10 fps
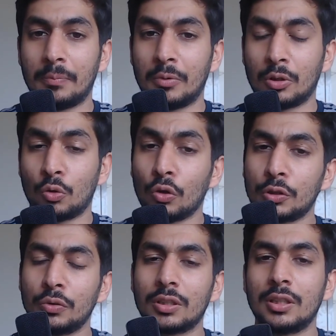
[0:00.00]
go
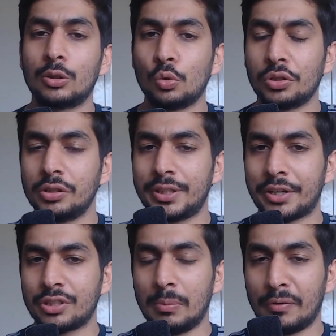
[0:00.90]
through the conclusion
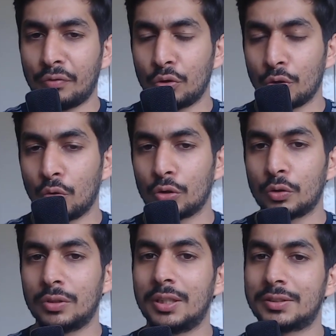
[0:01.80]
section before you go
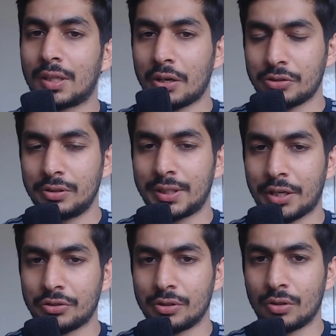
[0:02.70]
through the discussion
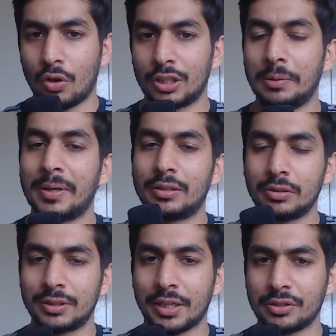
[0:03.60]
section or the
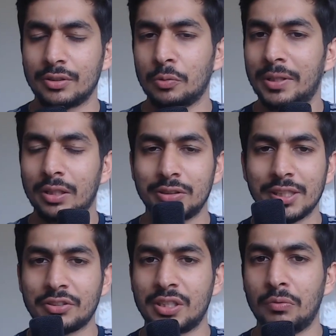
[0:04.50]
method section. So method
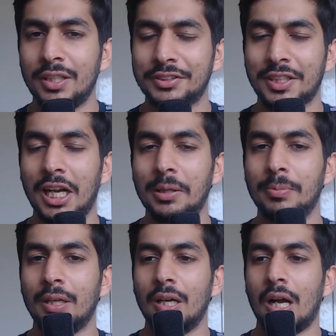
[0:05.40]
section will
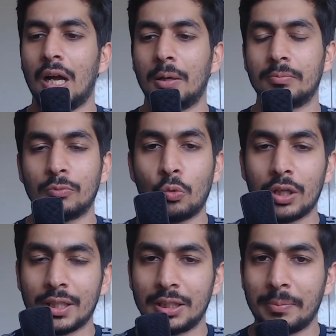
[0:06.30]
describe
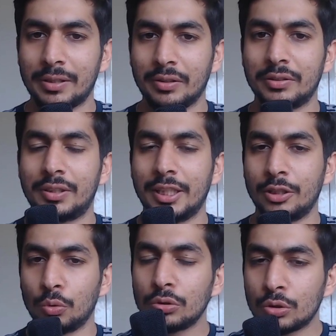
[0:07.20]
what are the methods they
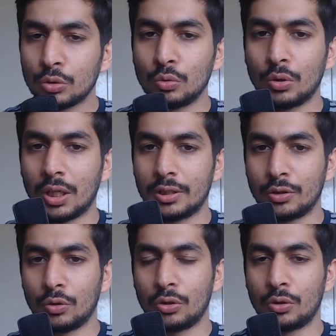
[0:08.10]
use to
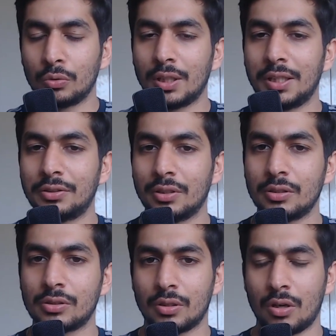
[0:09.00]
do the
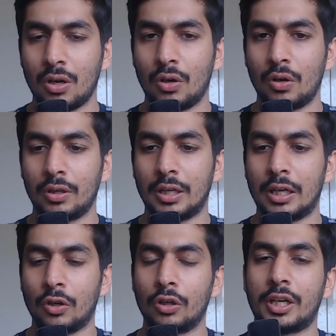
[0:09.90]
research
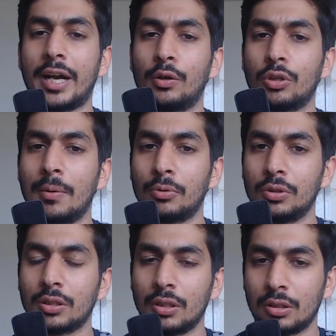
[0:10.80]
or try to come to
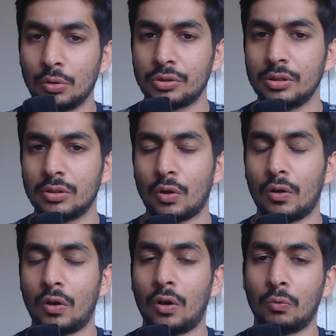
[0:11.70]
the conclusions
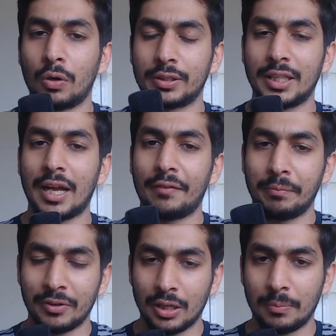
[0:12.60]
on what they have
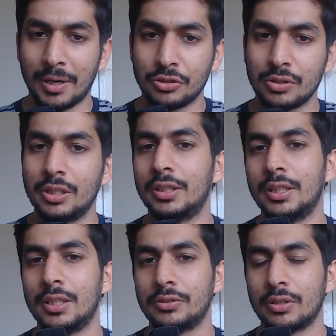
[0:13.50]
mentioned in the research